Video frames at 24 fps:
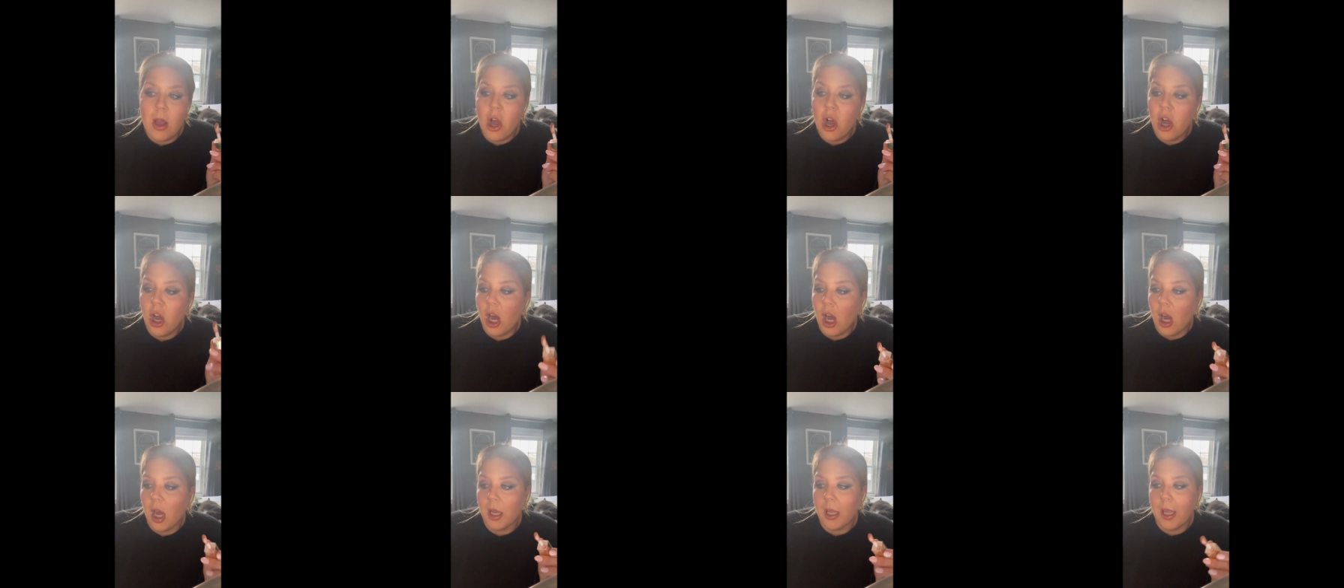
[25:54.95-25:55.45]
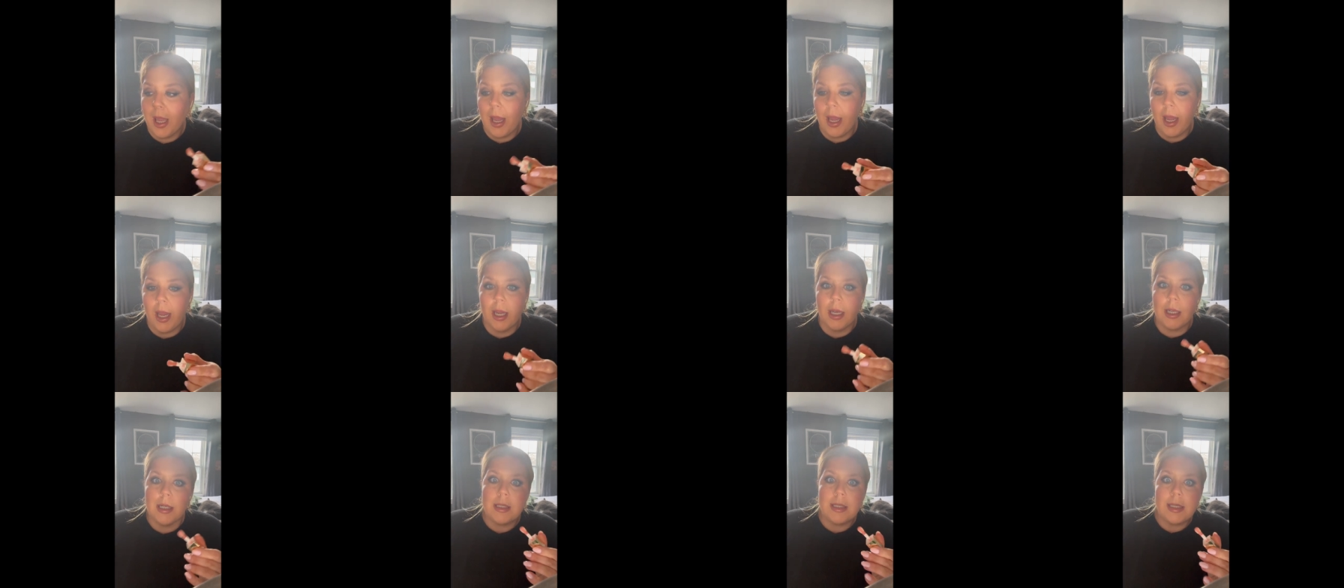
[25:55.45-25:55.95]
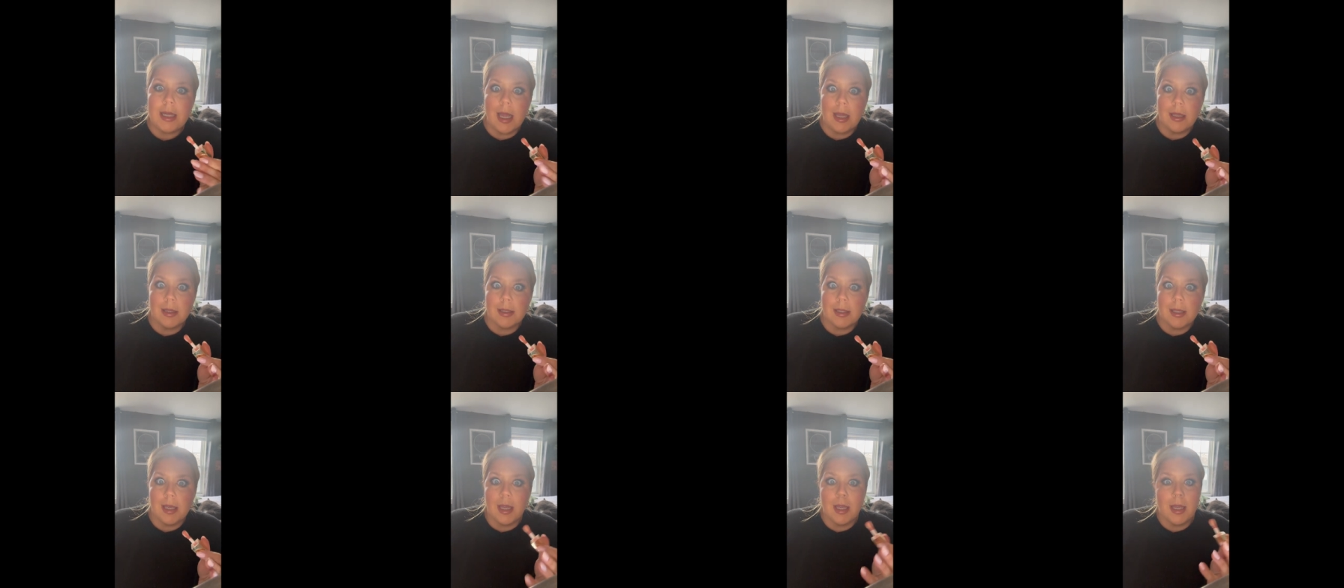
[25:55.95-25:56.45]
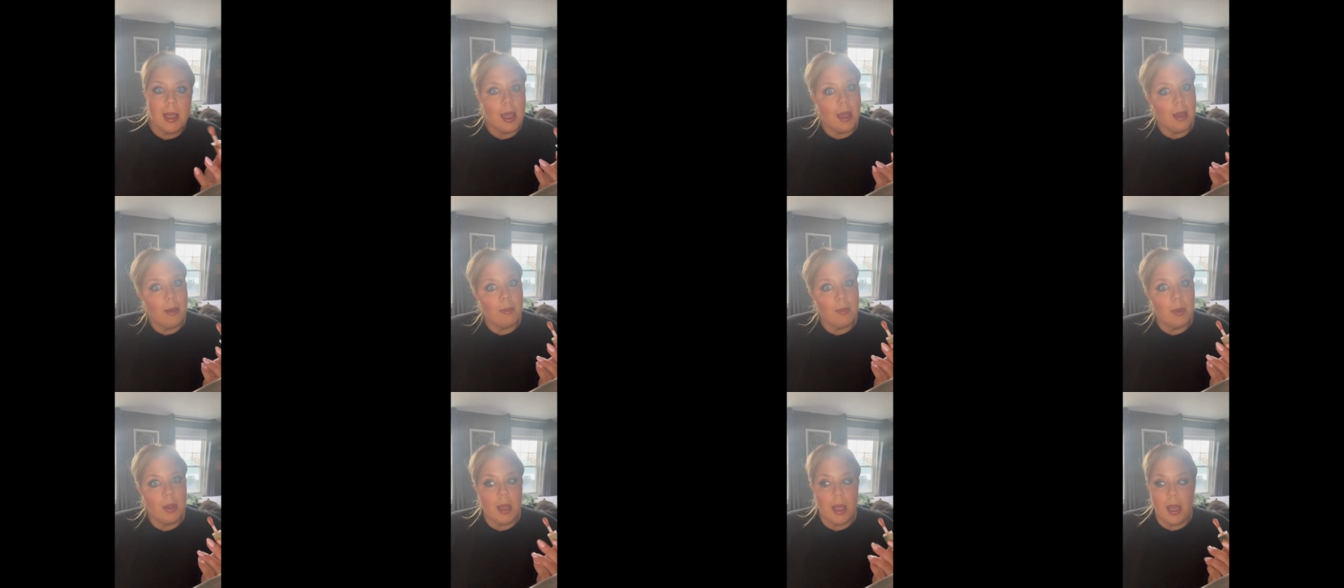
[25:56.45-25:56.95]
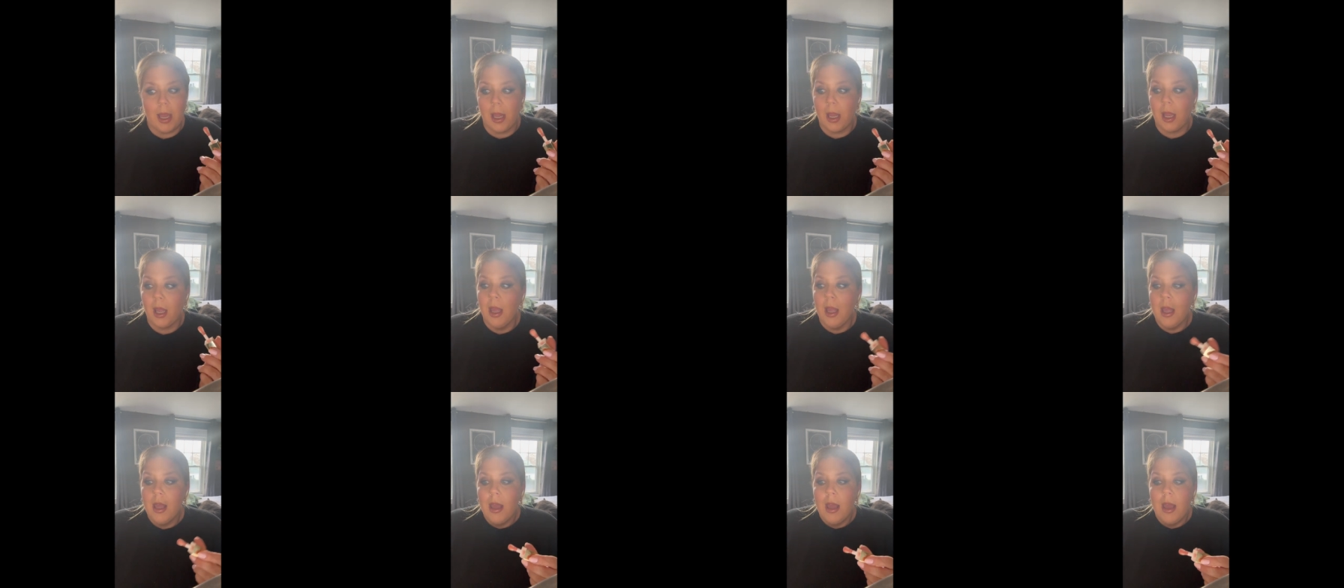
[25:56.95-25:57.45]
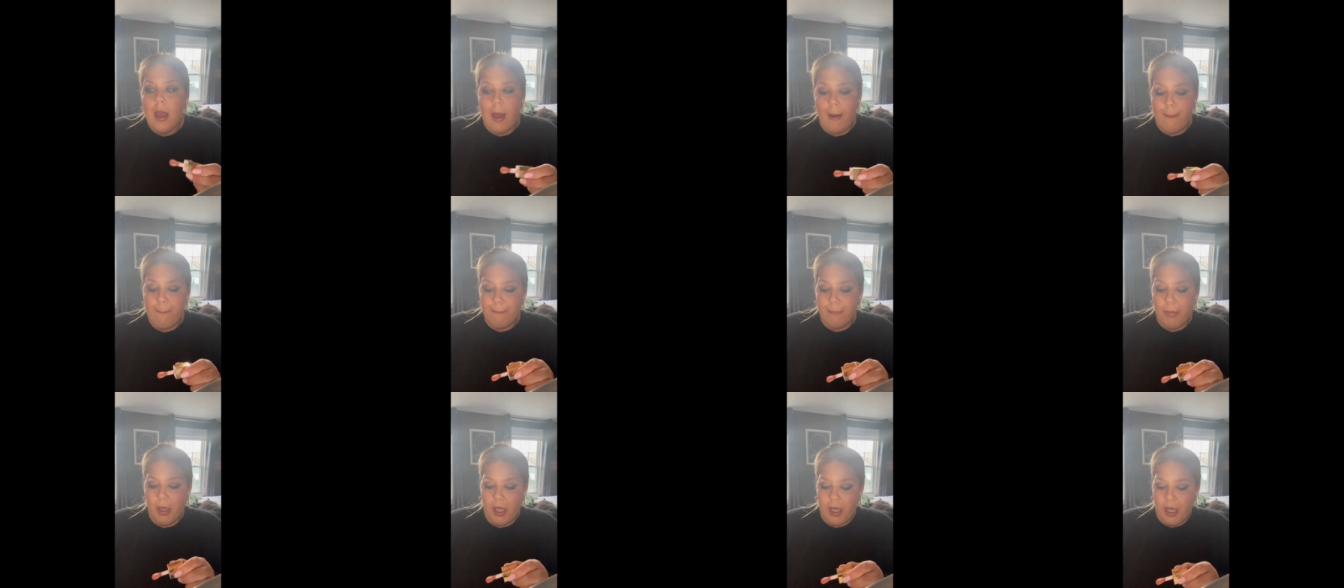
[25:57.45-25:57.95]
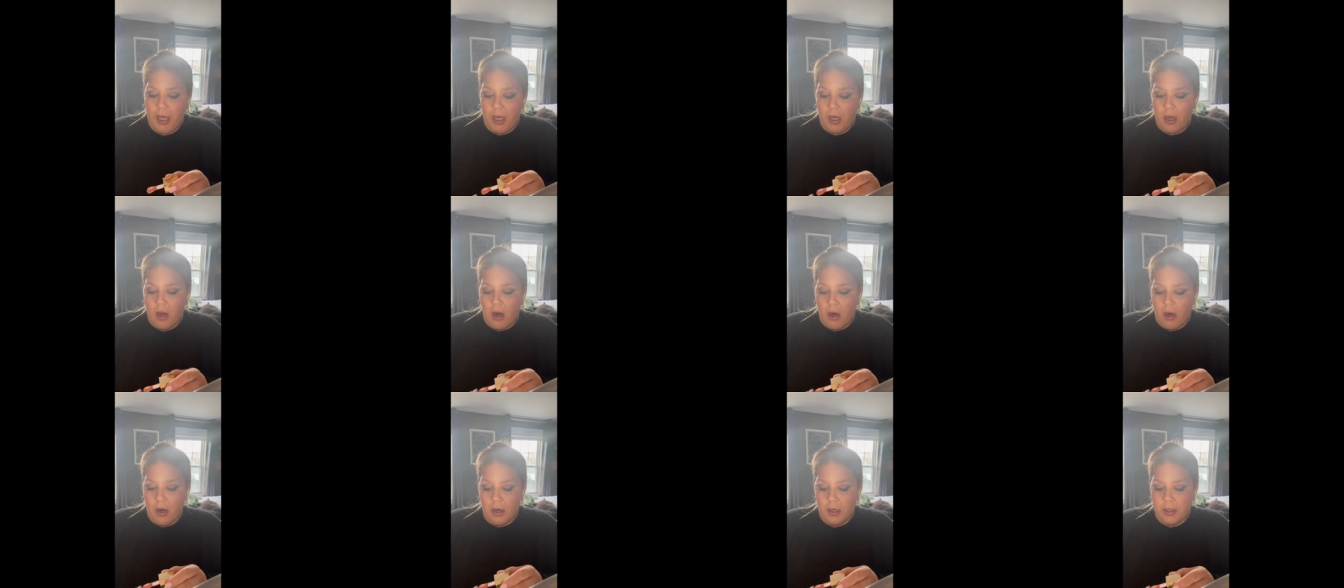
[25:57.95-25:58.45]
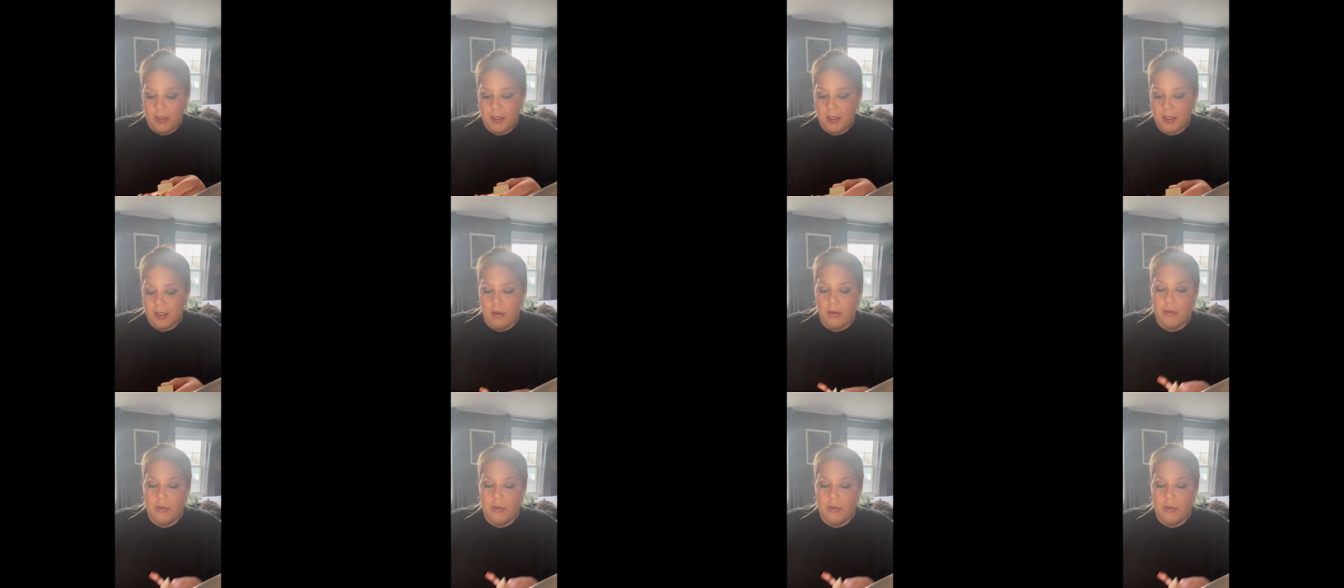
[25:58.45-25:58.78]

hawking, dancing, gambling, and playing cards.